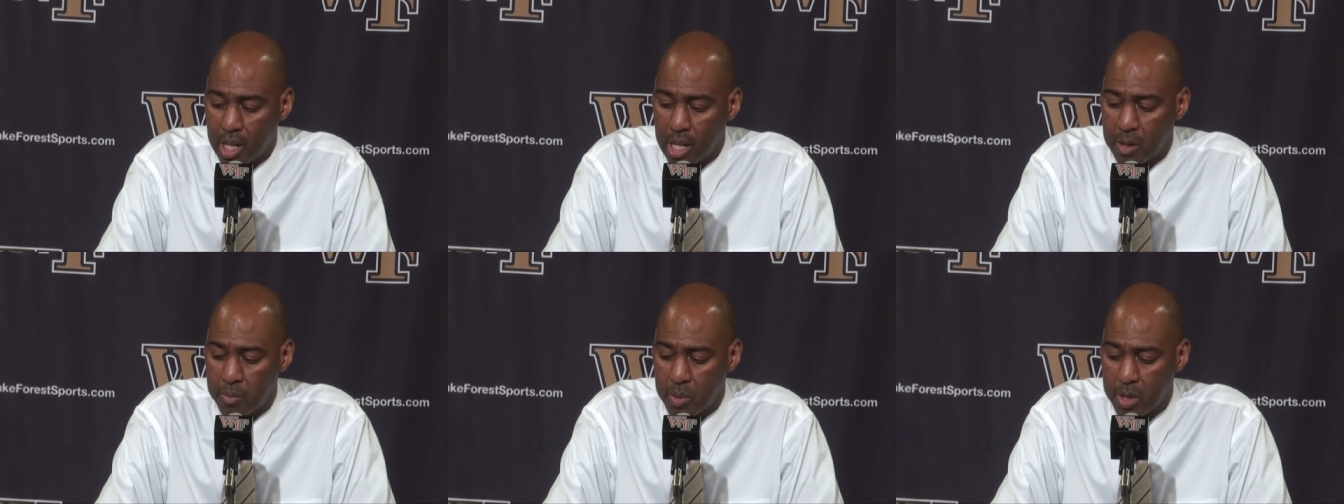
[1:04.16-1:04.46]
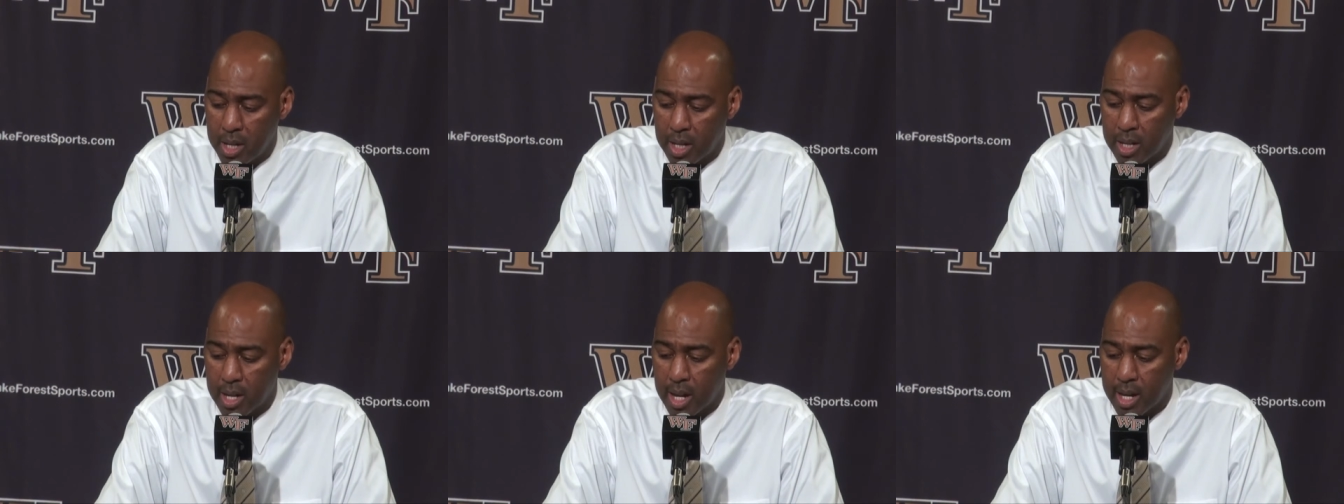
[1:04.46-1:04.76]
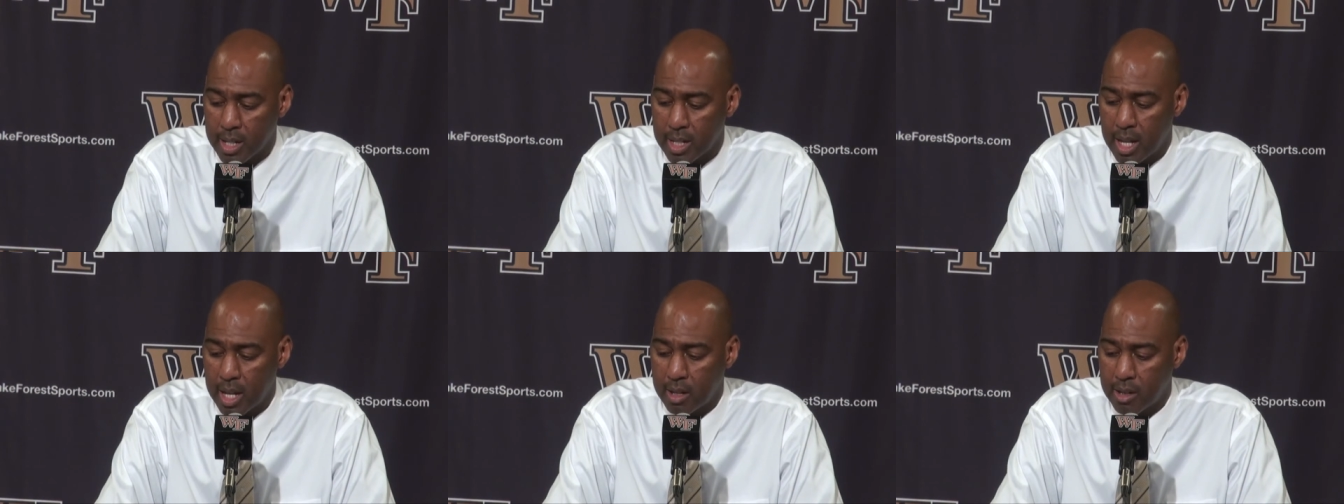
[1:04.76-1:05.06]
came in and
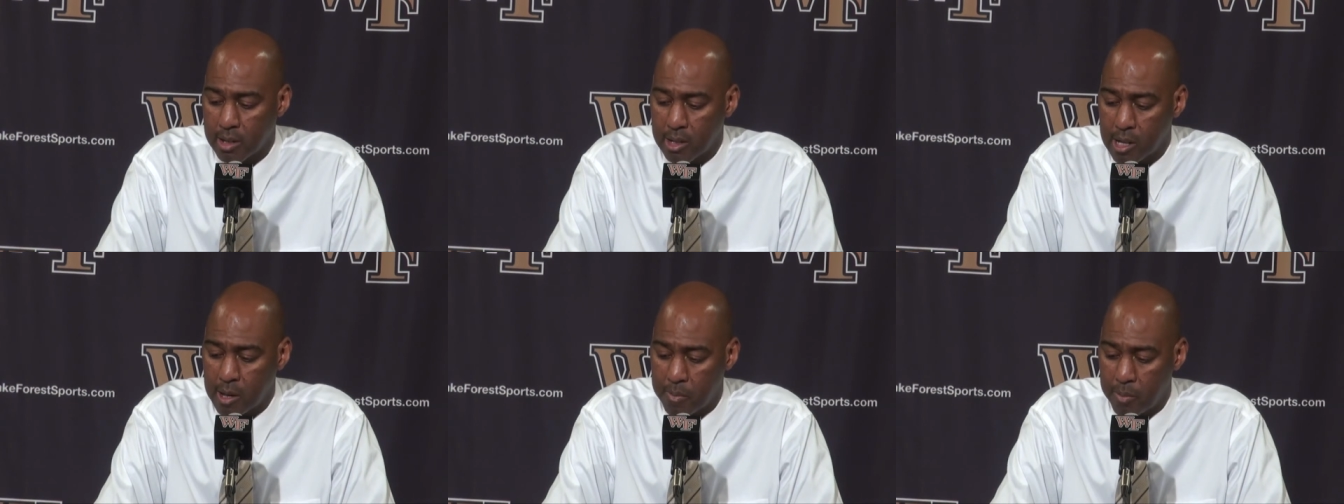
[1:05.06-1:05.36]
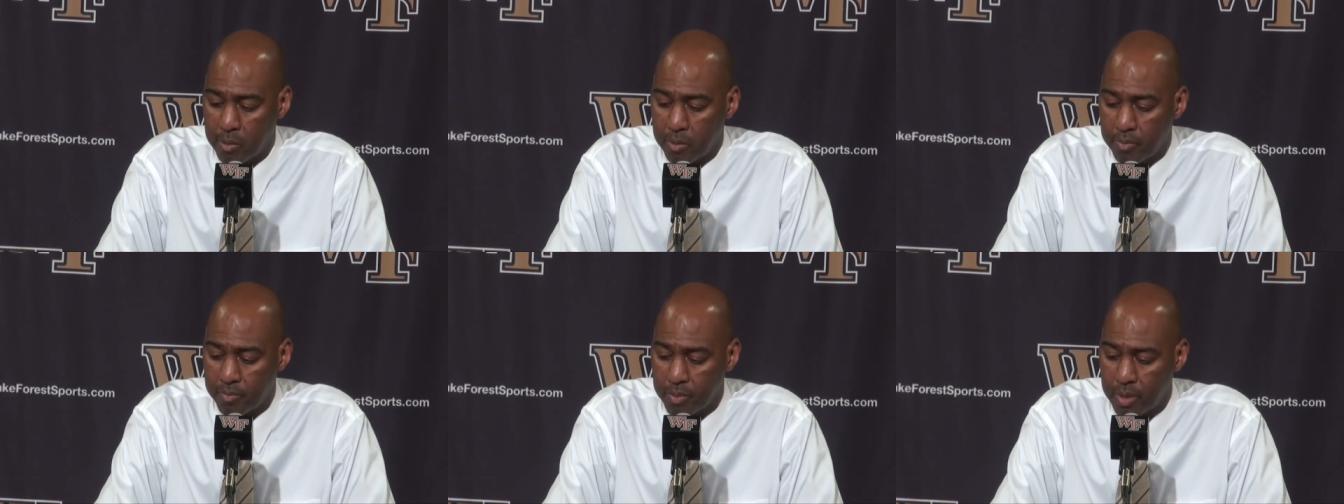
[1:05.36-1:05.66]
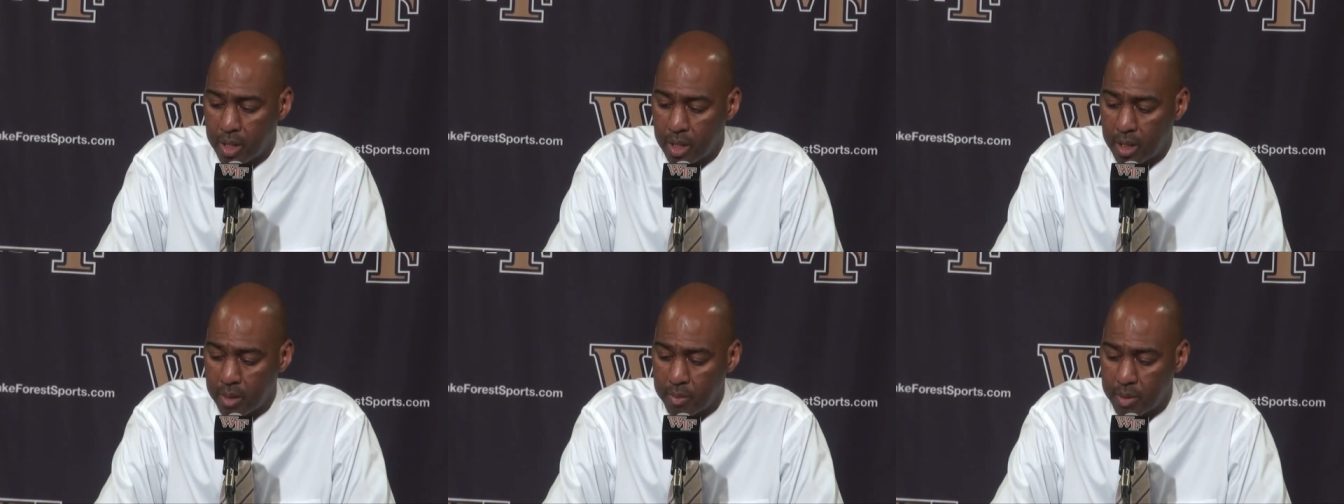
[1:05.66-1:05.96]
knocked down a couple.
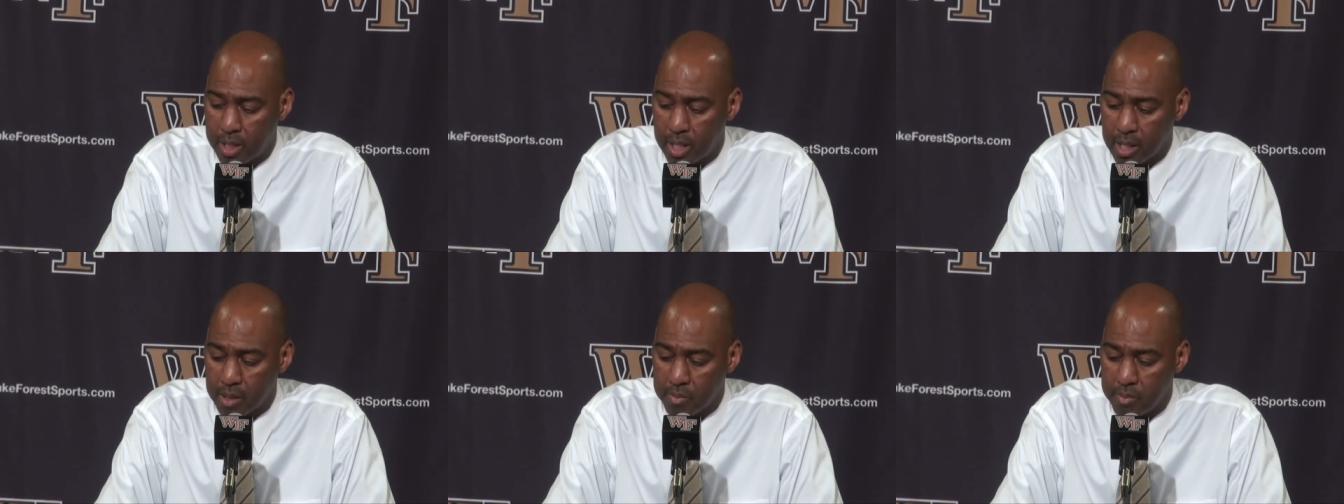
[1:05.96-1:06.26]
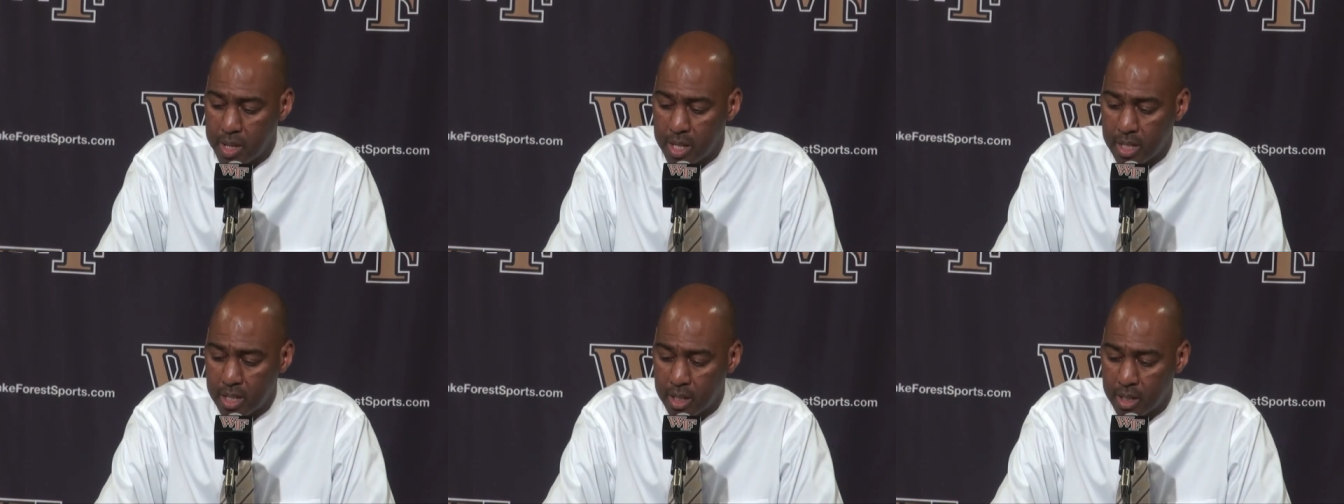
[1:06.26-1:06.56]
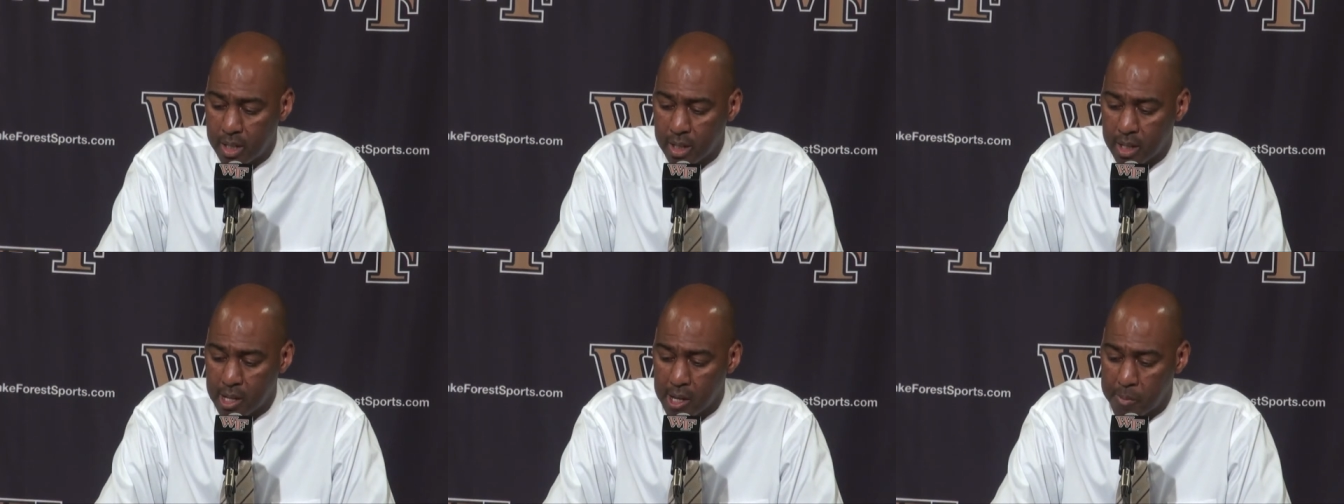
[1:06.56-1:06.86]
Um, I think Mitch hit
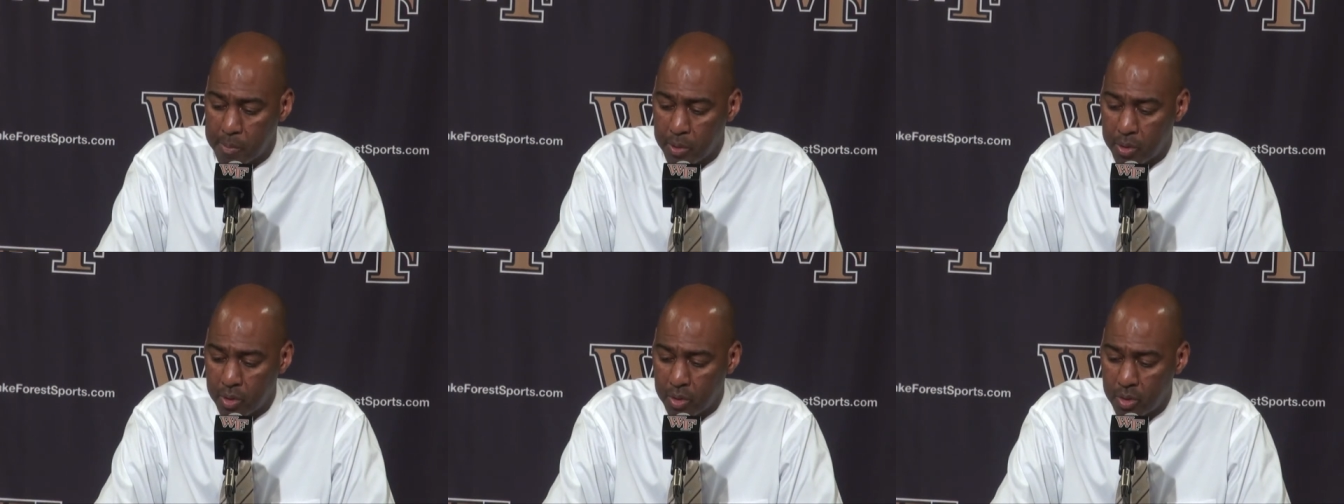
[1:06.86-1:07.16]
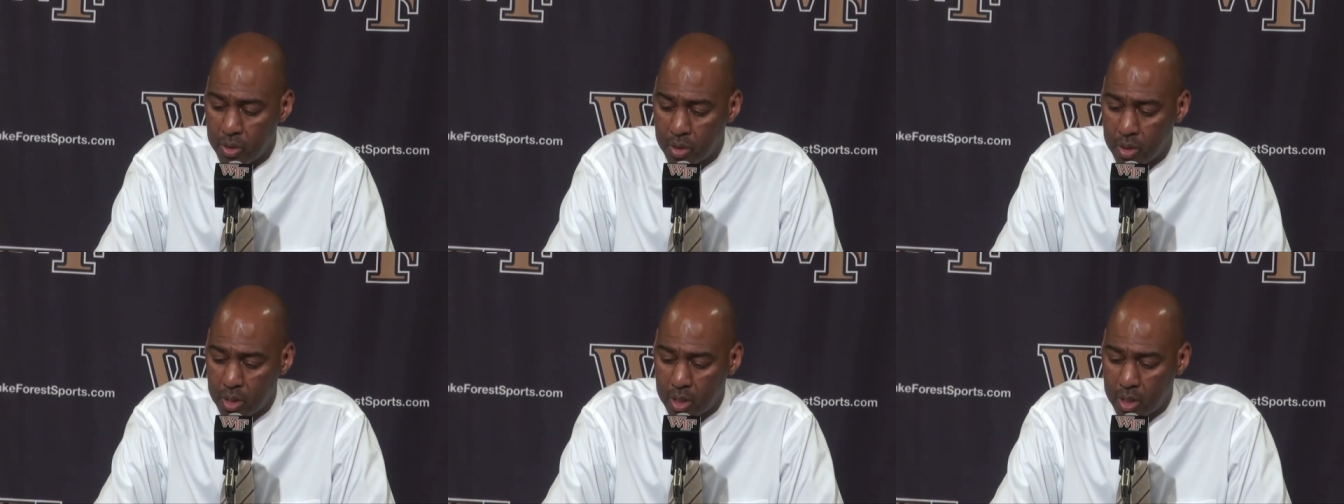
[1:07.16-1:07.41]
a couple.